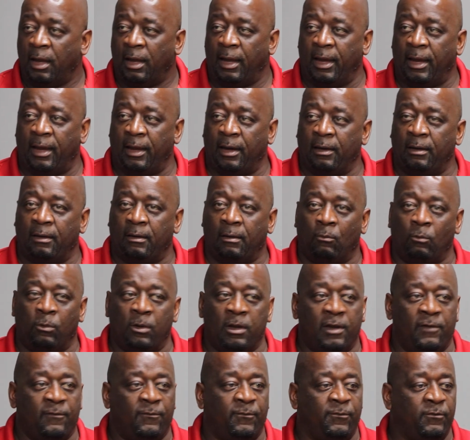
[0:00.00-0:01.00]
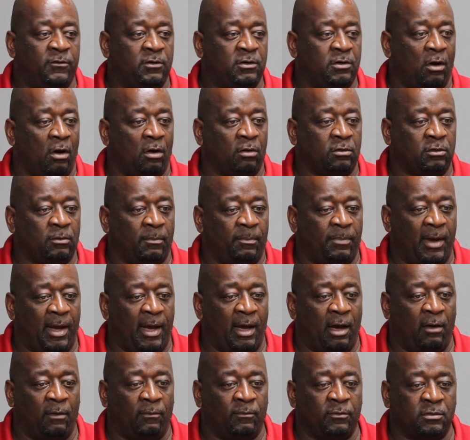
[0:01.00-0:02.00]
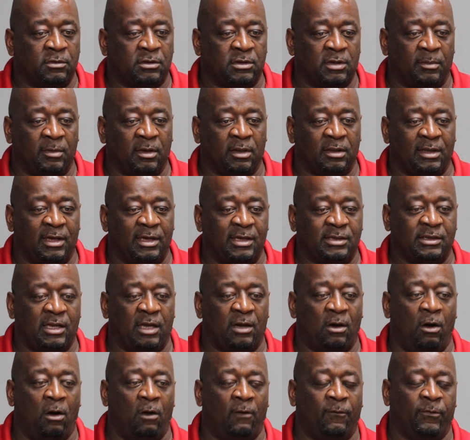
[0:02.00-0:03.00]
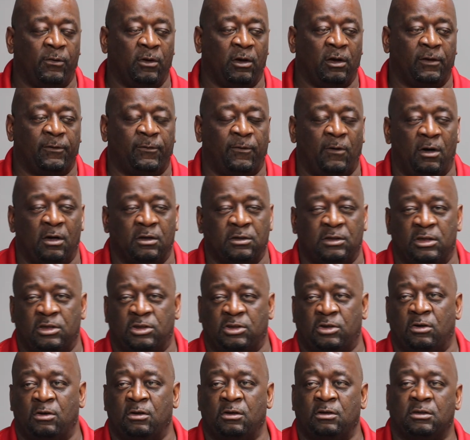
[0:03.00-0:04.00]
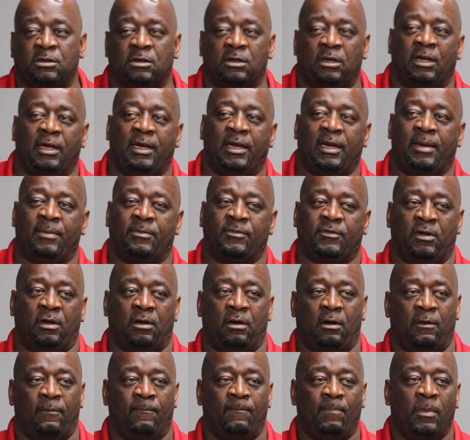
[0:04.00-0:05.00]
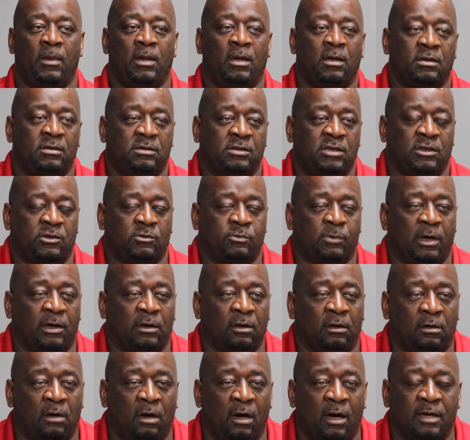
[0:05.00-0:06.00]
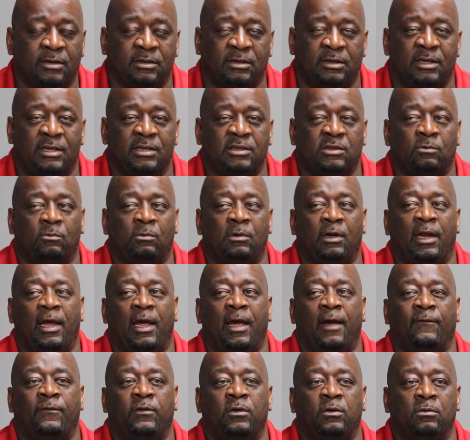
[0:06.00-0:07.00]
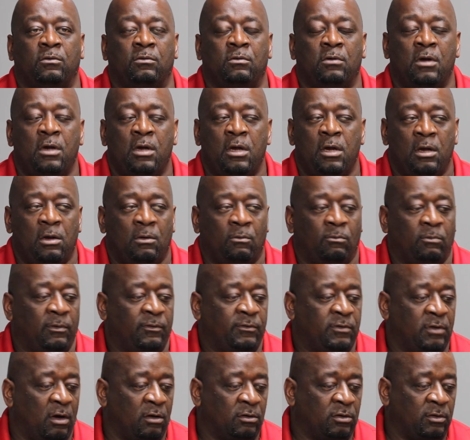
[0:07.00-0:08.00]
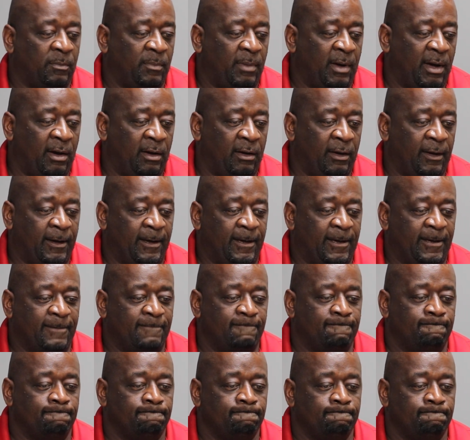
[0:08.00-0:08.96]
and we've talked about some of the things they offer as far as insurance claims, just regular car accidents or what have you. We've talked about